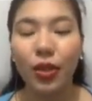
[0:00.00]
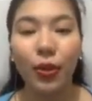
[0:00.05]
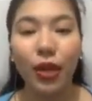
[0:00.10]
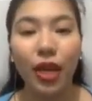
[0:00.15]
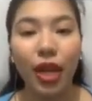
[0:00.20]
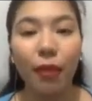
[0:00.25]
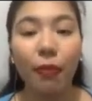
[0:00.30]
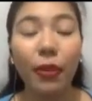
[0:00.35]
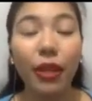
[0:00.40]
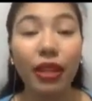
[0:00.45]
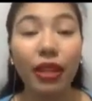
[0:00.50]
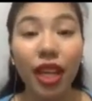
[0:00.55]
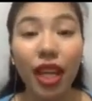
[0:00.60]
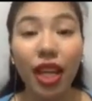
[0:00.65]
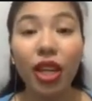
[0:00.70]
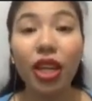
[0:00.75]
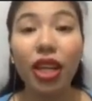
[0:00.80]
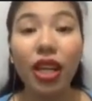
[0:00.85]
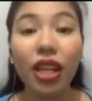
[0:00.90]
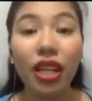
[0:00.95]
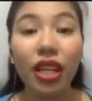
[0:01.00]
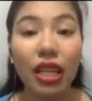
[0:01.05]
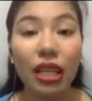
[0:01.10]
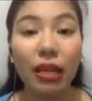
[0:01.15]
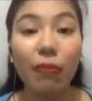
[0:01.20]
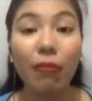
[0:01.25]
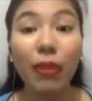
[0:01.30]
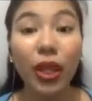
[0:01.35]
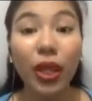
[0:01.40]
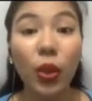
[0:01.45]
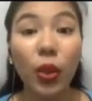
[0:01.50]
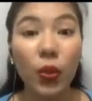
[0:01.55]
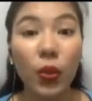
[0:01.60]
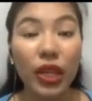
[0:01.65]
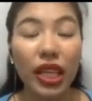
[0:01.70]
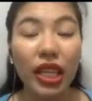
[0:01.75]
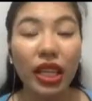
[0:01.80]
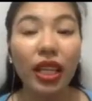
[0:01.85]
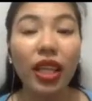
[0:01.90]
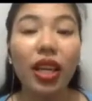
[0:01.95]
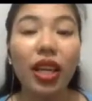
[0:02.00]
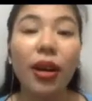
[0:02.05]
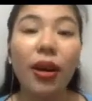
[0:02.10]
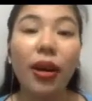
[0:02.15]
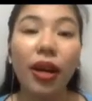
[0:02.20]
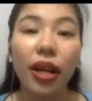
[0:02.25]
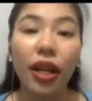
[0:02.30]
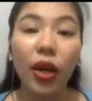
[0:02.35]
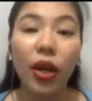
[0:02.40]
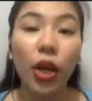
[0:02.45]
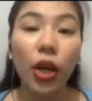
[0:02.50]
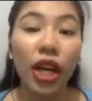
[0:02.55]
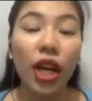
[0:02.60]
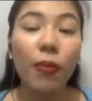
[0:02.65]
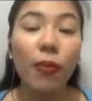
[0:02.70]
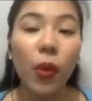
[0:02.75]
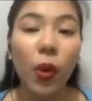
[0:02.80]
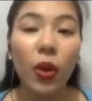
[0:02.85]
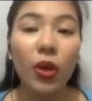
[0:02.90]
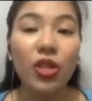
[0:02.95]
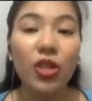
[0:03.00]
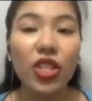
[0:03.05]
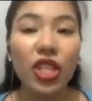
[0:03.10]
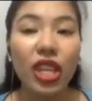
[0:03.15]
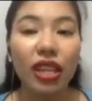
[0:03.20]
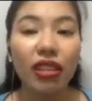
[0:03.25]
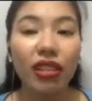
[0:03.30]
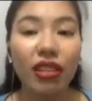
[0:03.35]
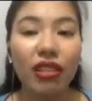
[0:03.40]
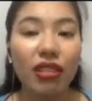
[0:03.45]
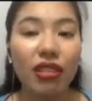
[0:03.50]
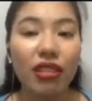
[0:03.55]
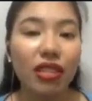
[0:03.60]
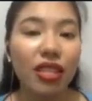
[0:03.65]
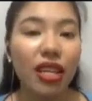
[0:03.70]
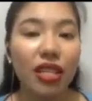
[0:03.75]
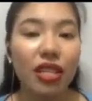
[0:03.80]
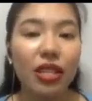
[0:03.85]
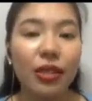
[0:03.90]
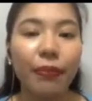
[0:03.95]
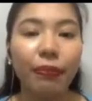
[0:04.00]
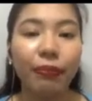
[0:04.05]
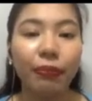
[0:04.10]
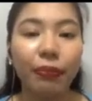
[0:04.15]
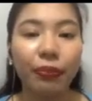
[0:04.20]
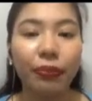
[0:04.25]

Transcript: Okay. Particularly between or among sentences.